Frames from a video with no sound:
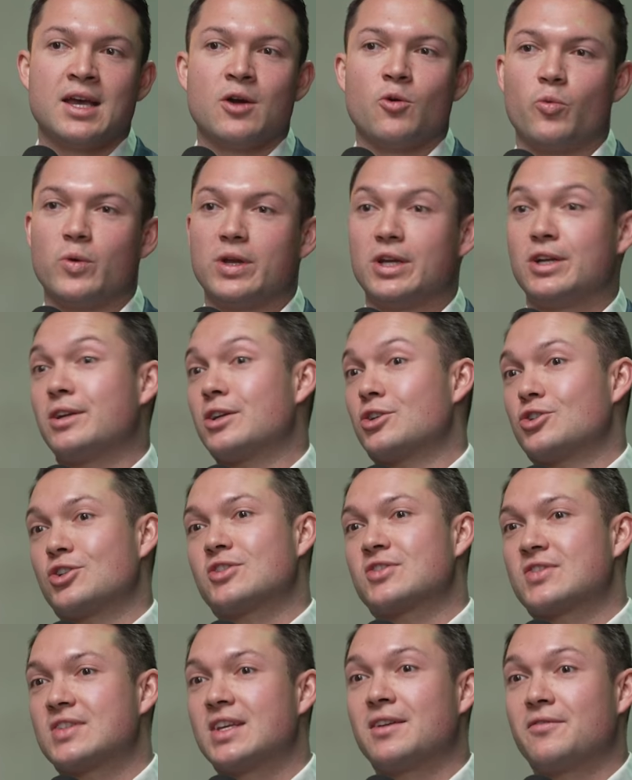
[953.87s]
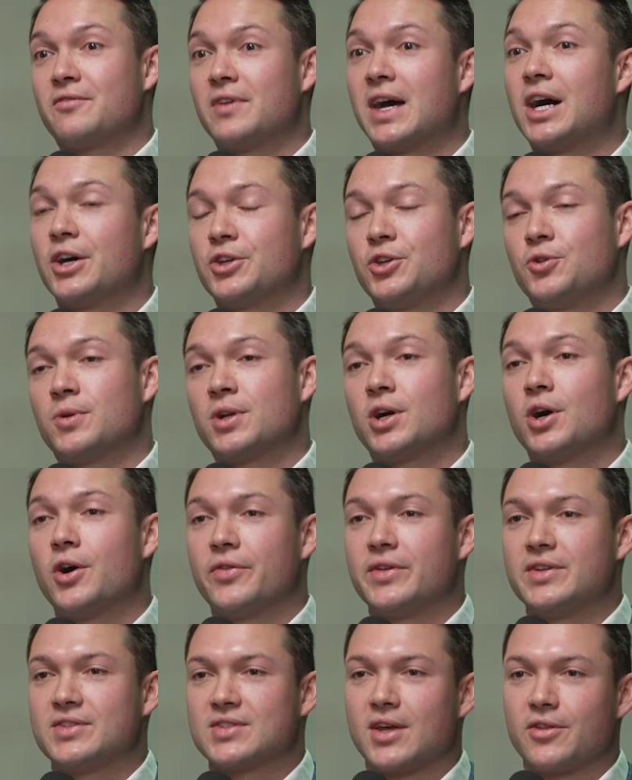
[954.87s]
We are just seeing value in all
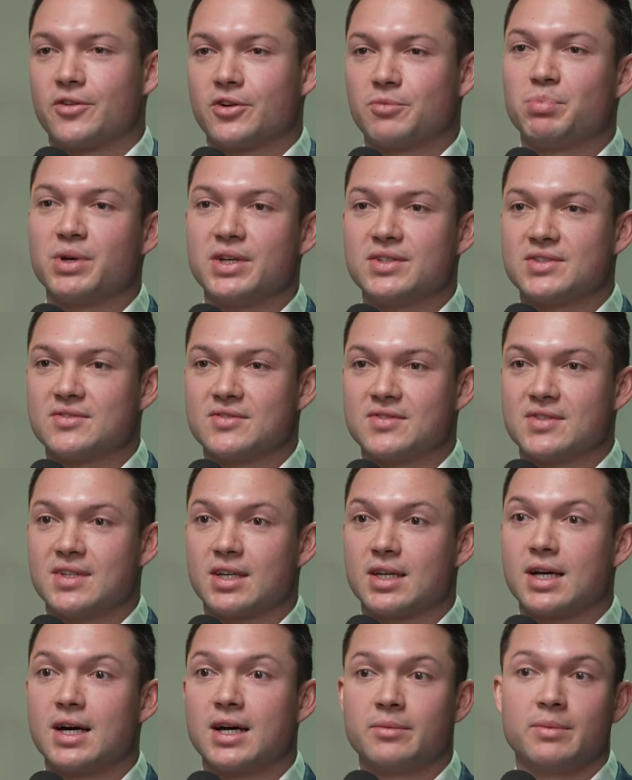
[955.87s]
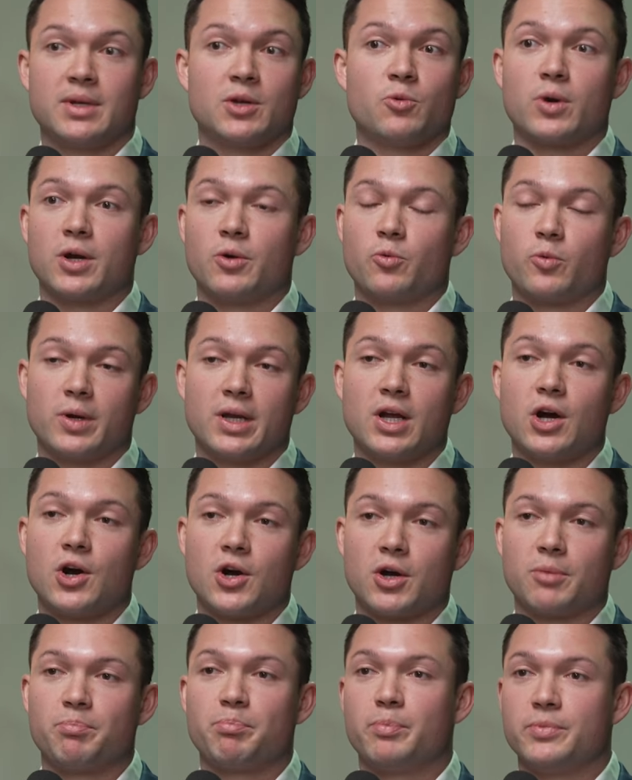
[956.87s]
these other places of the economy where we
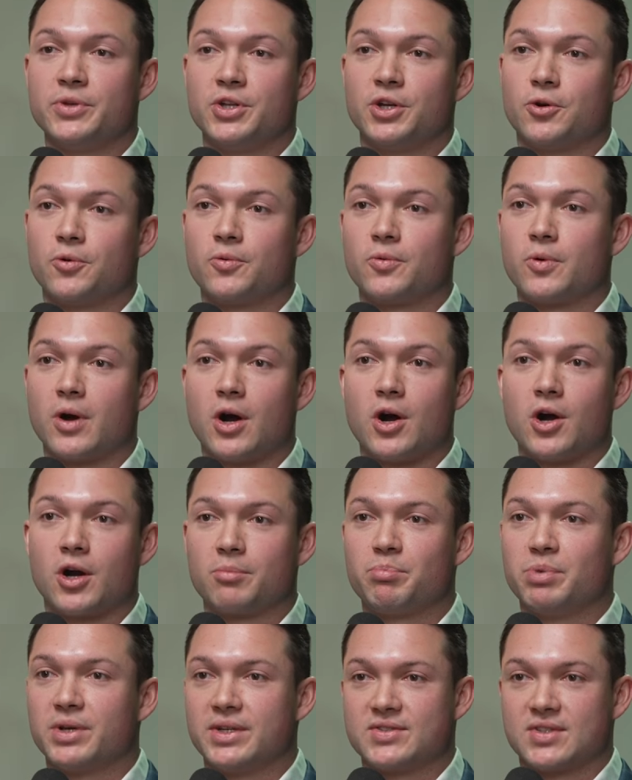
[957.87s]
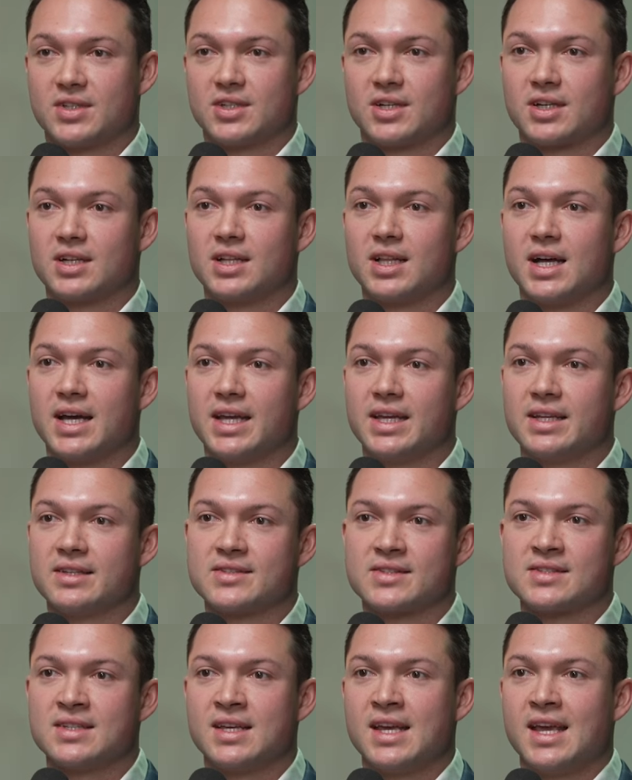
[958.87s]
are placing our
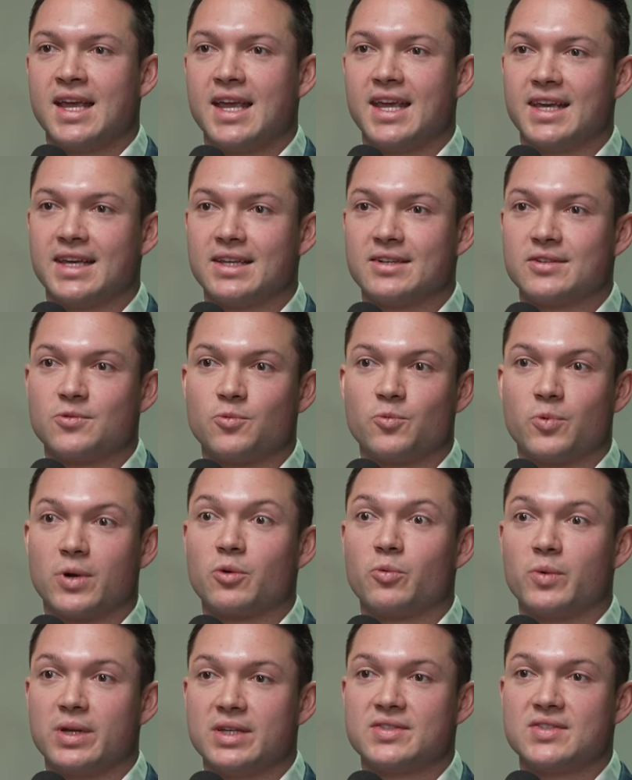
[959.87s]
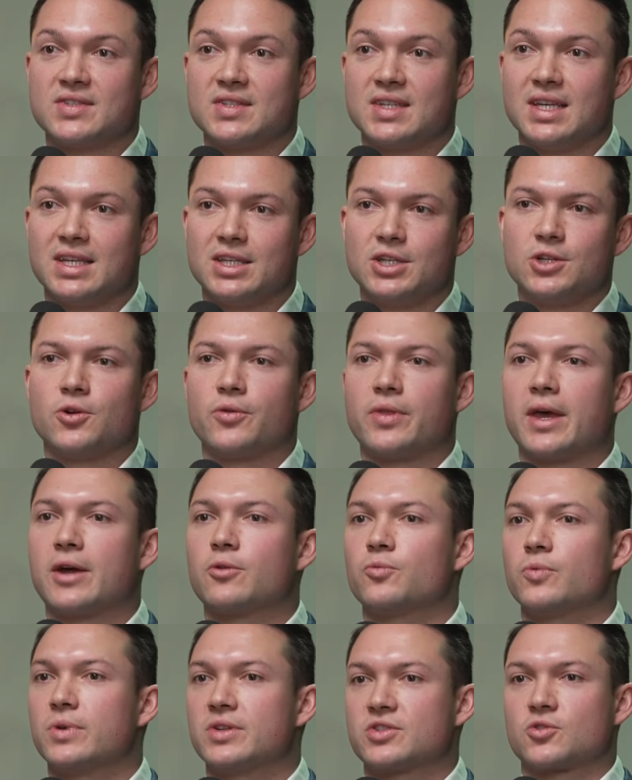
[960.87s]
clients and where we see, that
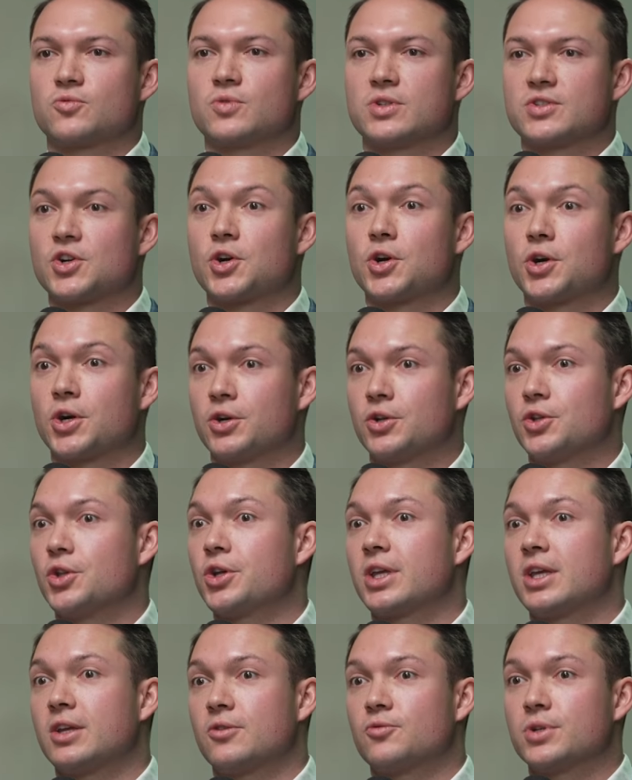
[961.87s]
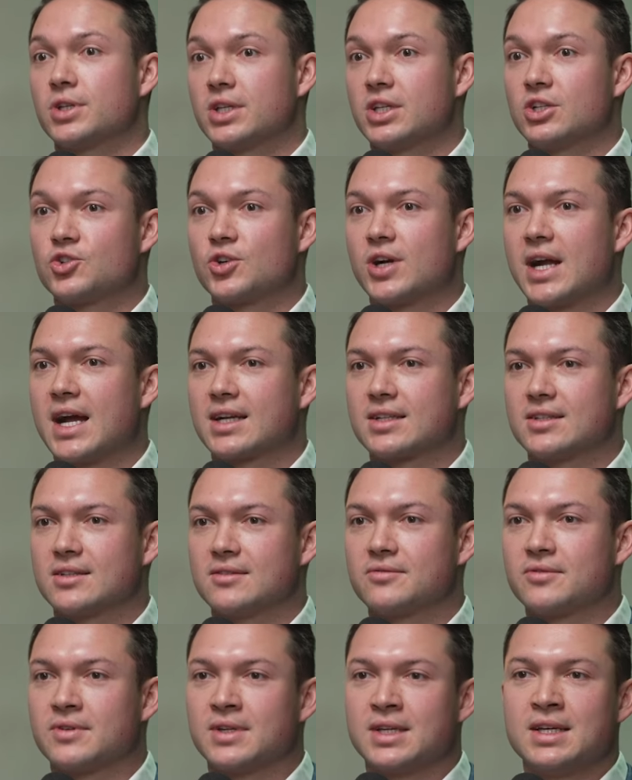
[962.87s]
risk return looking really
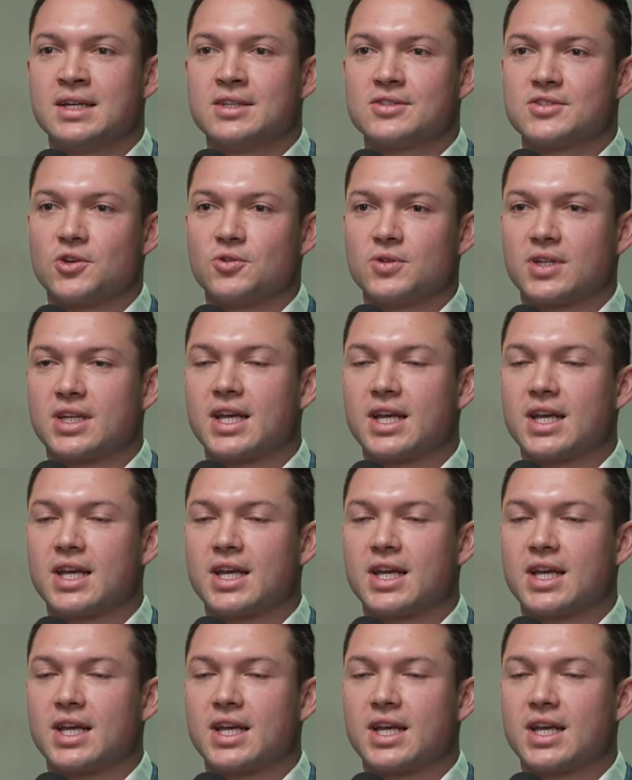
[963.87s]
attractive. So to